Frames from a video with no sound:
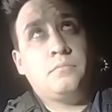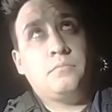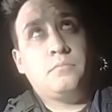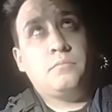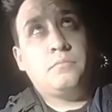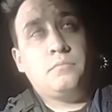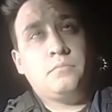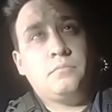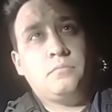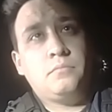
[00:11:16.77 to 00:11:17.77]

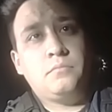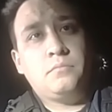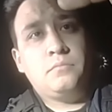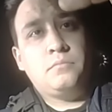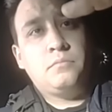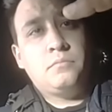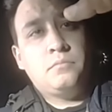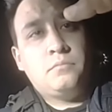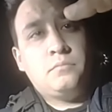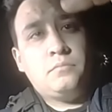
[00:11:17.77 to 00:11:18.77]

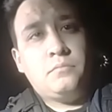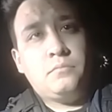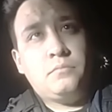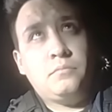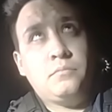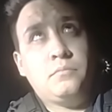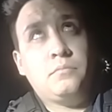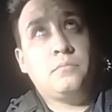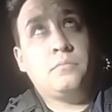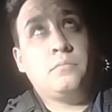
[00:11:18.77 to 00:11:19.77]

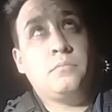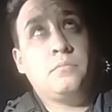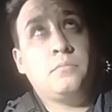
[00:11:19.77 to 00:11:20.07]
The person shown says nothing.